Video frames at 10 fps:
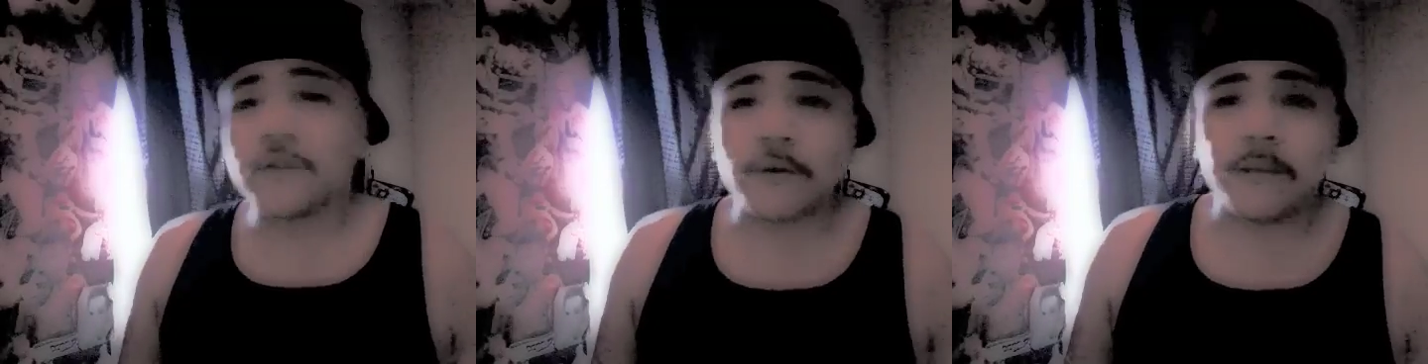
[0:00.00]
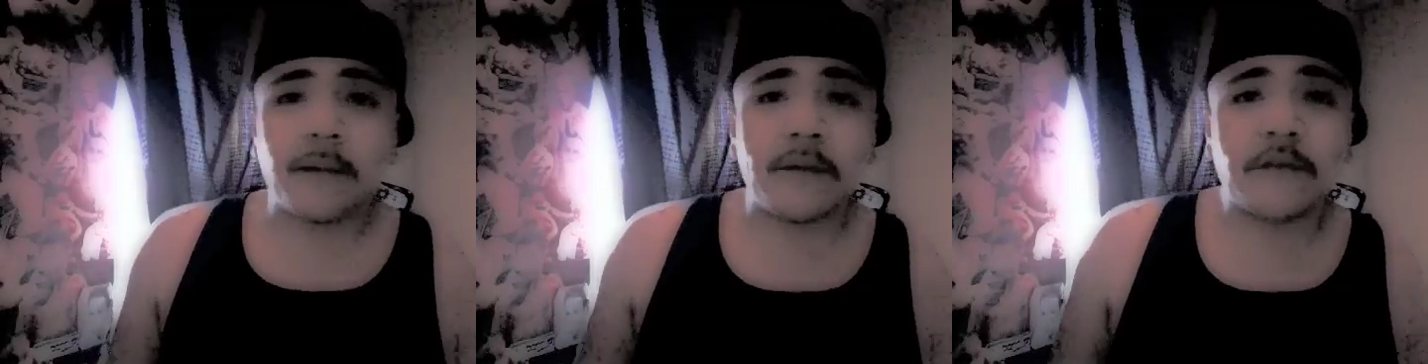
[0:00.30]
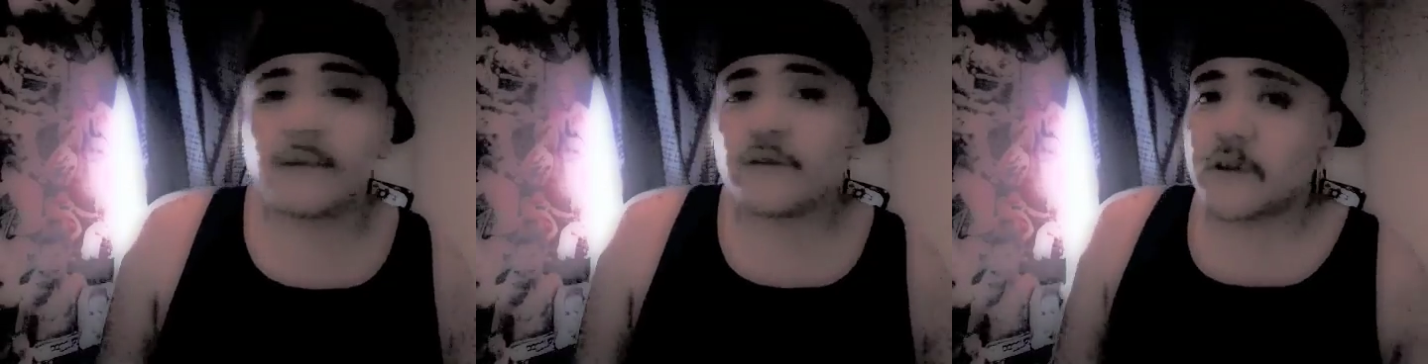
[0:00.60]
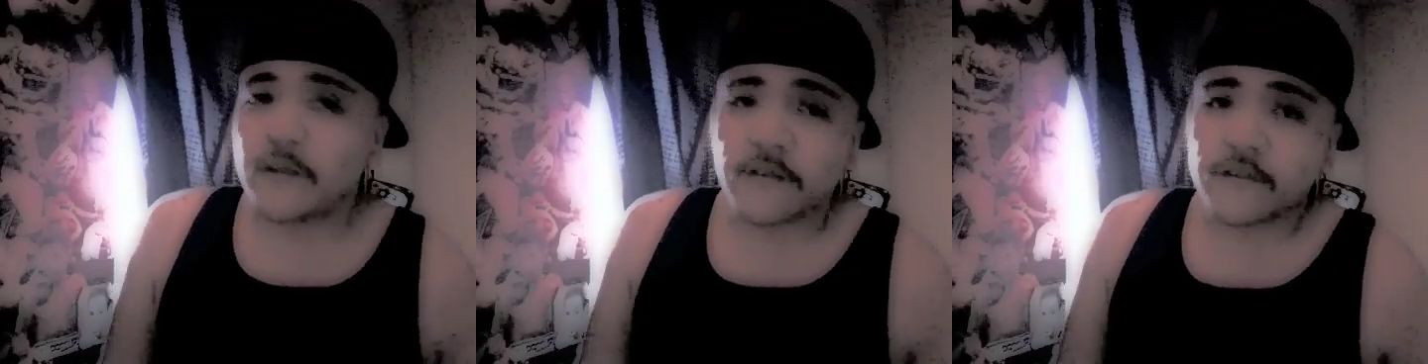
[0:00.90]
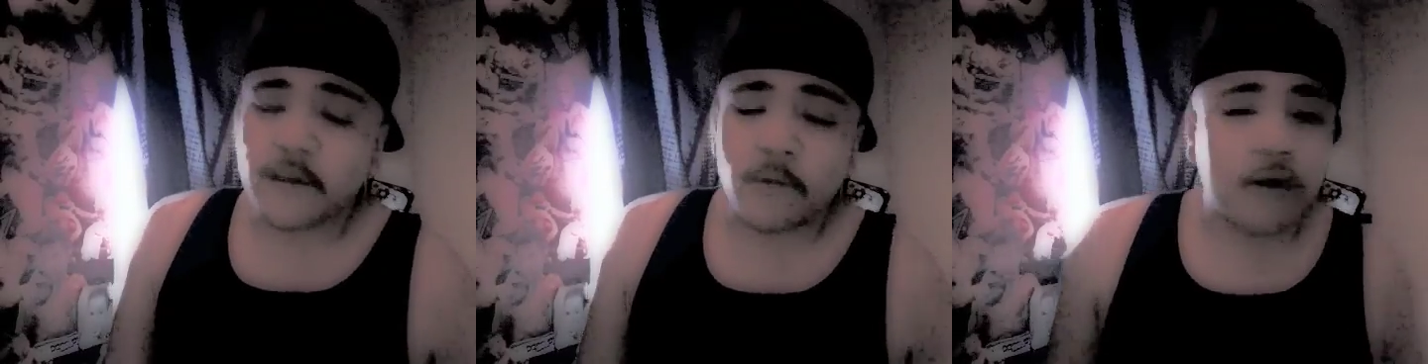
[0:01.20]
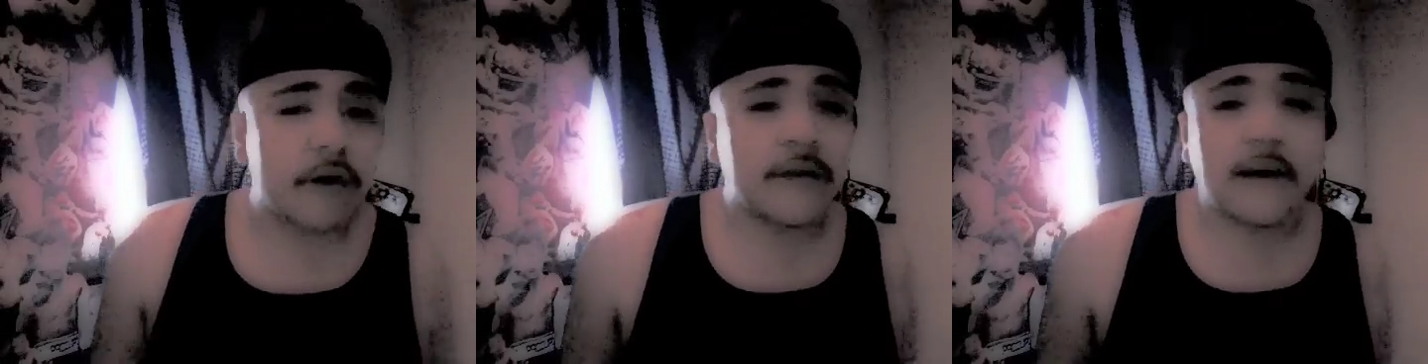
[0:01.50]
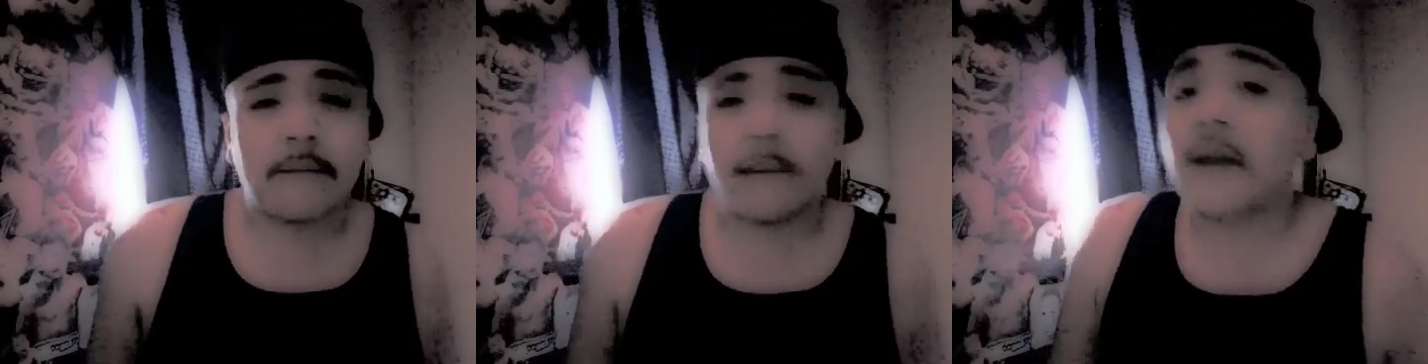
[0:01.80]
You know, maybe he's been drinking the same water
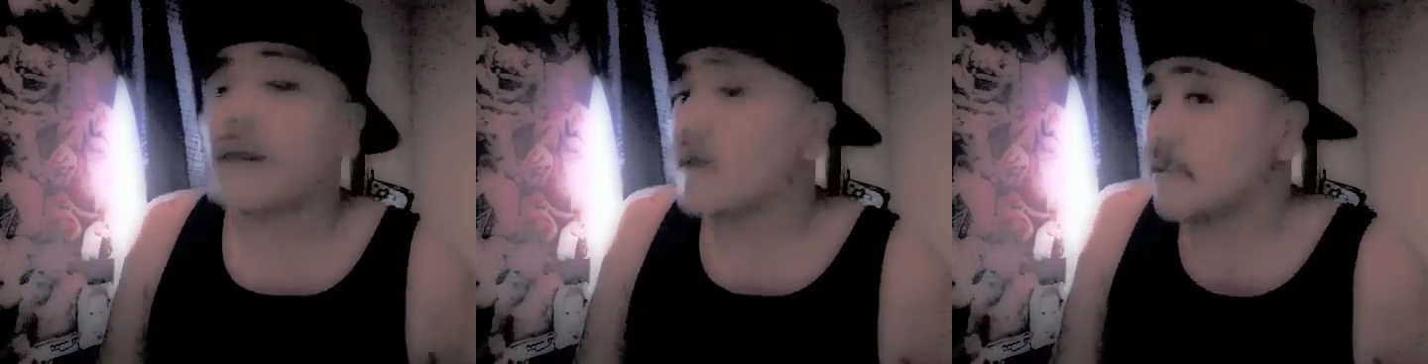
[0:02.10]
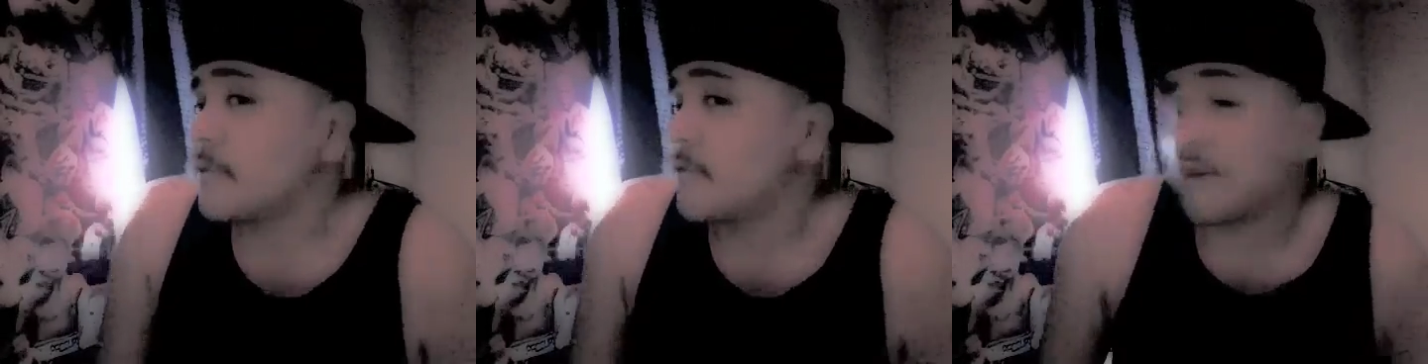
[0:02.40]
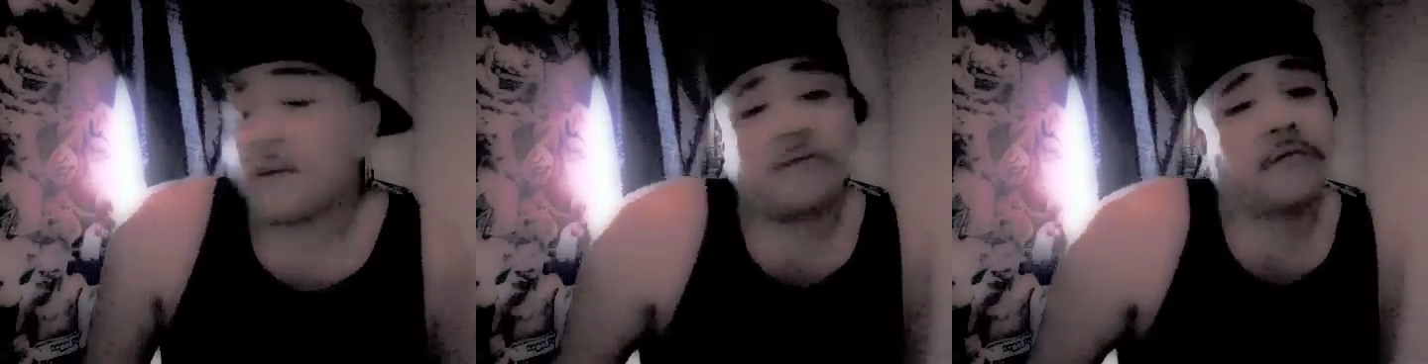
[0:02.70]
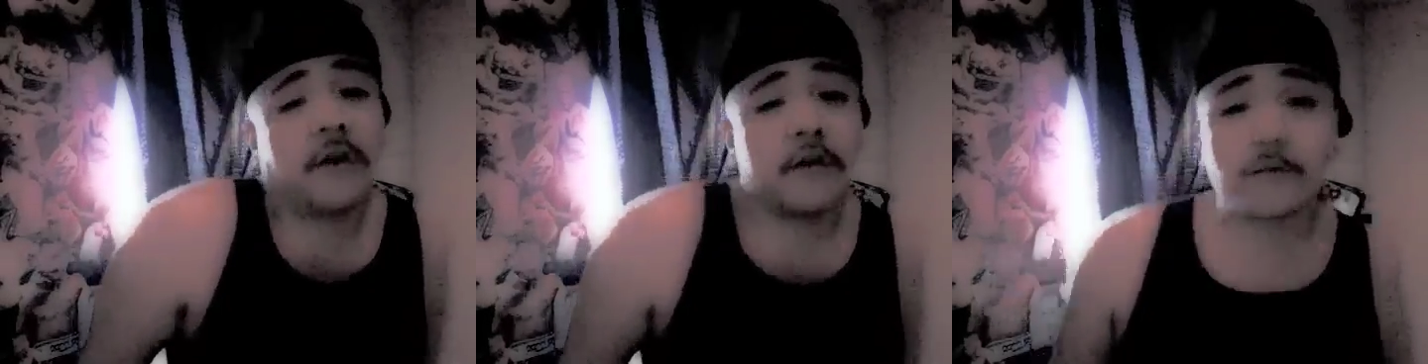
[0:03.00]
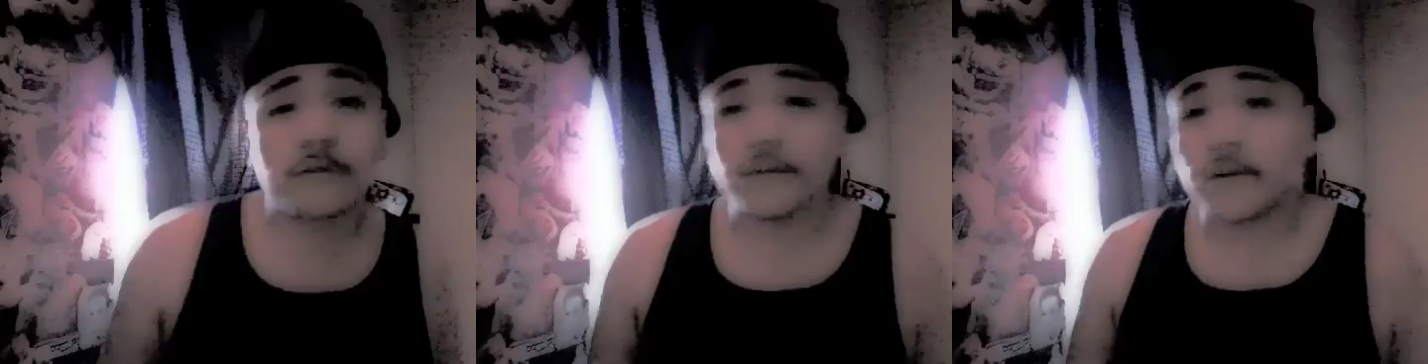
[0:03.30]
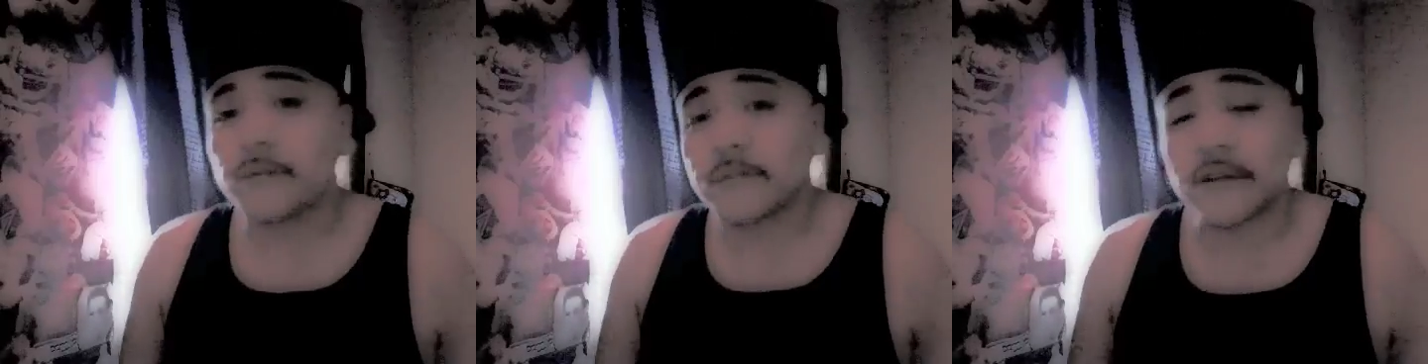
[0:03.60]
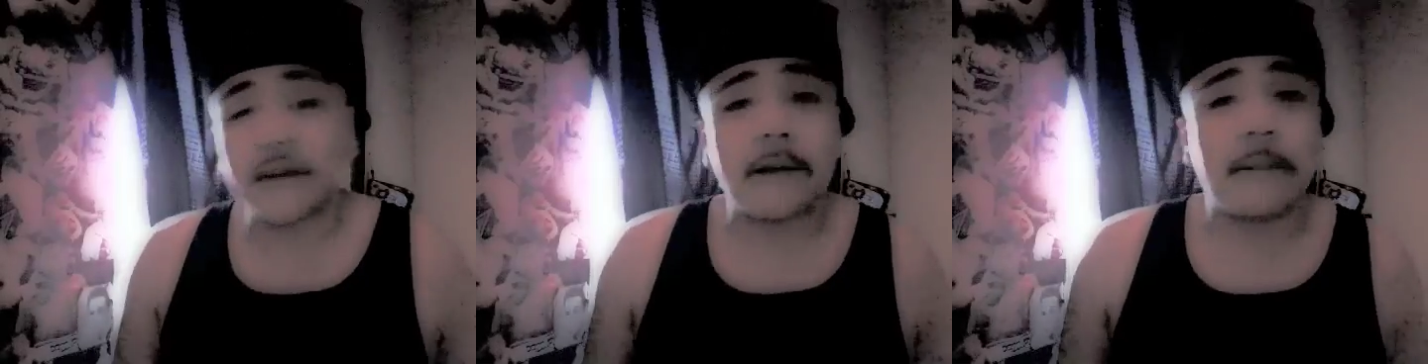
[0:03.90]
that Pacquiao's been drinking. Who knows? You know what I'm
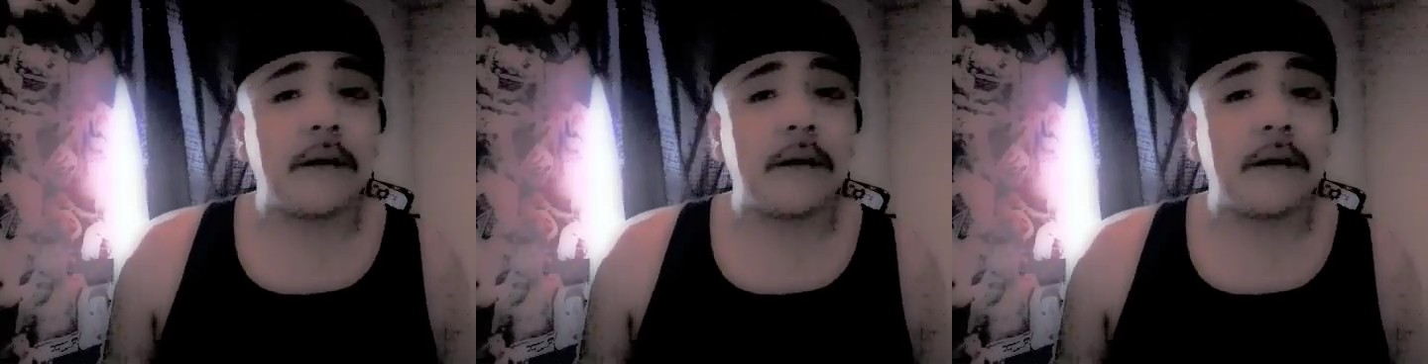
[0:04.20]
saying?